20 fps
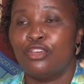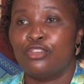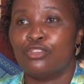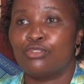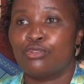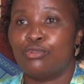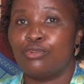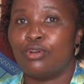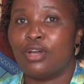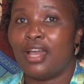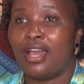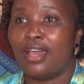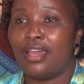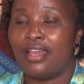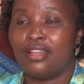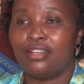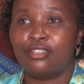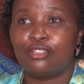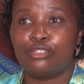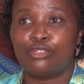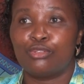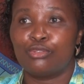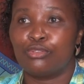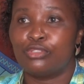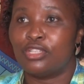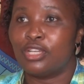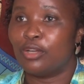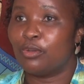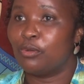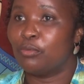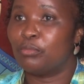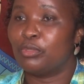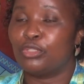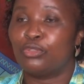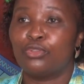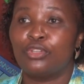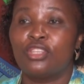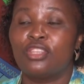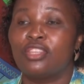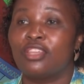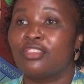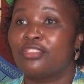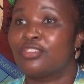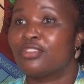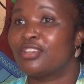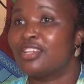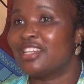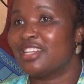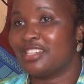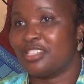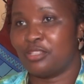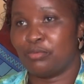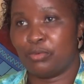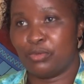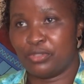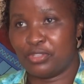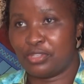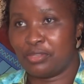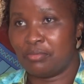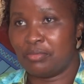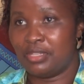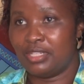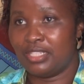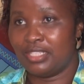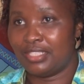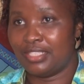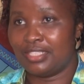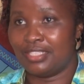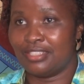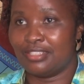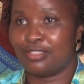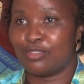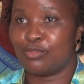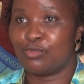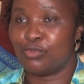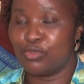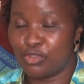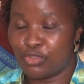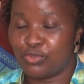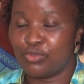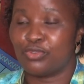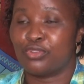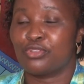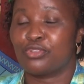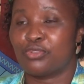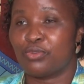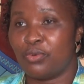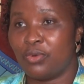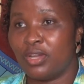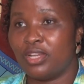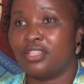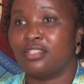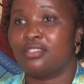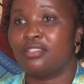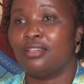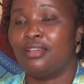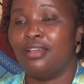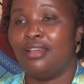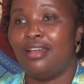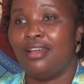So I had to juggle between the three responsibilities, which was quite